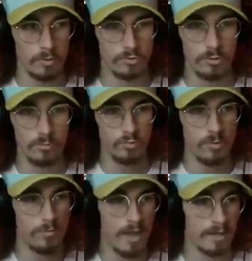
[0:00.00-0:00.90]
soups we
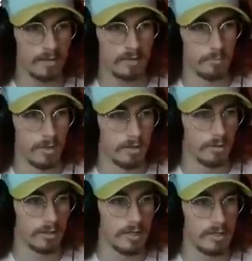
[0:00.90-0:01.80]
make, the better
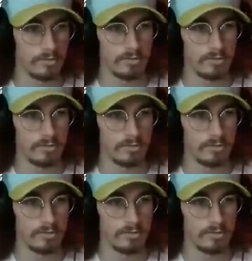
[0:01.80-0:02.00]
it is.